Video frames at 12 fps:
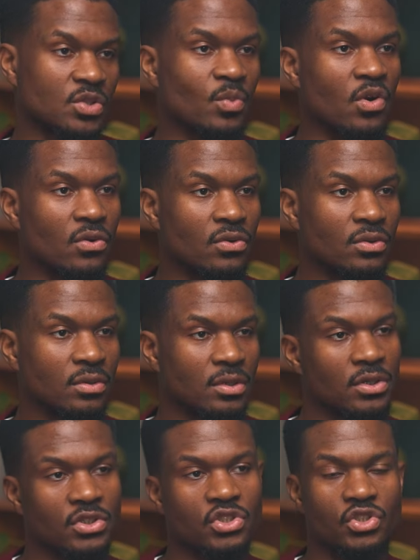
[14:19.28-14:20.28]
small,
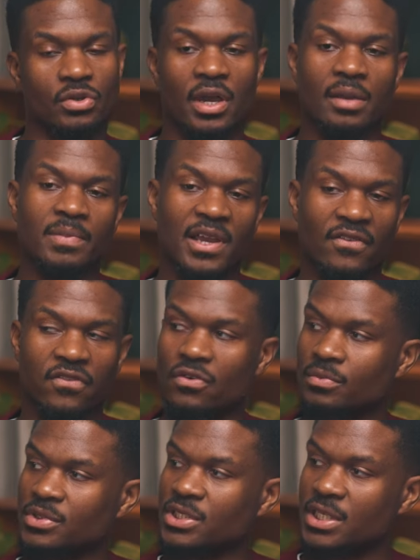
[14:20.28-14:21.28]
try a
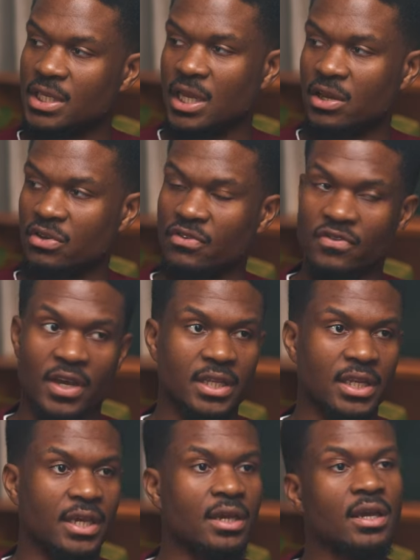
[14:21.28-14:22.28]
platform, see how you
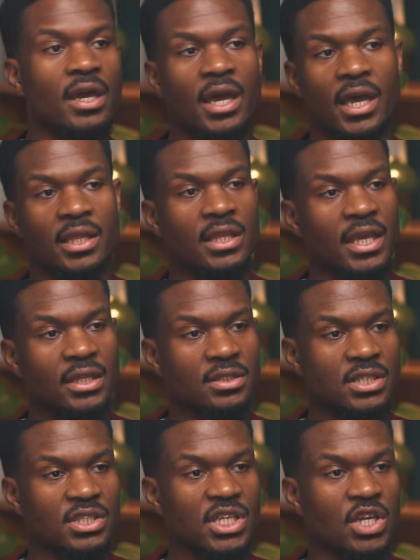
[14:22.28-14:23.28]
find it, and then
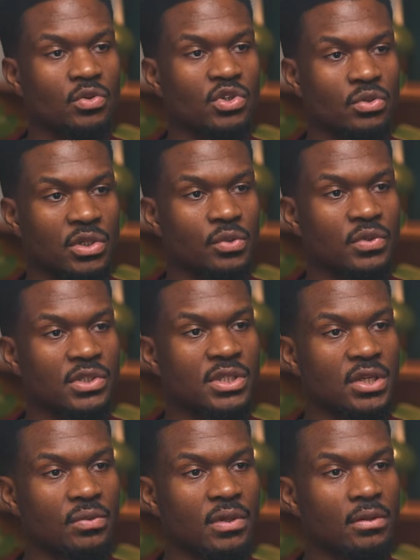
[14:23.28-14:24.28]
decide which one you want to
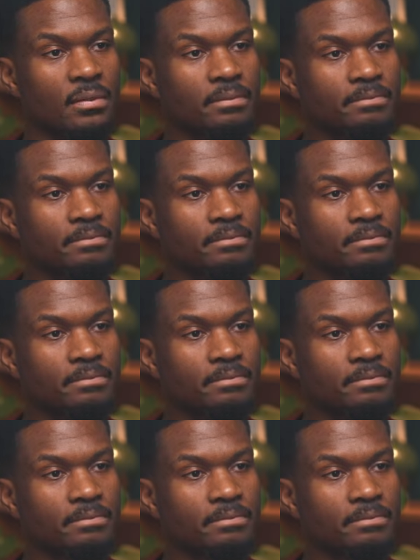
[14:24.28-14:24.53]
stick with.